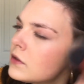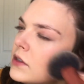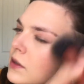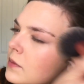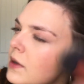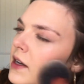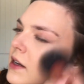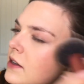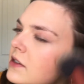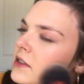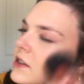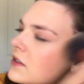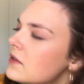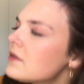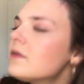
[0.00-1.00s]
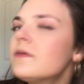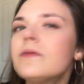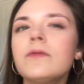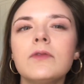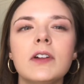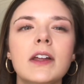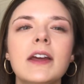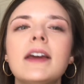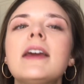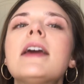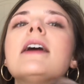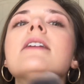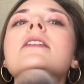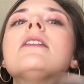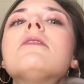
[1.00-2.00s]
To me, you just really
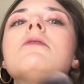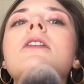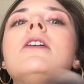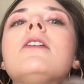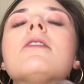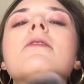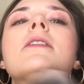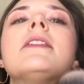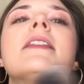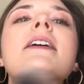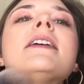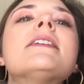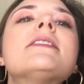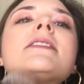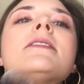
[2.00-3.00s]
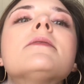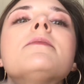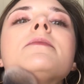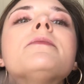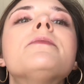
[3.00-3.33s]
can't go wrong with this.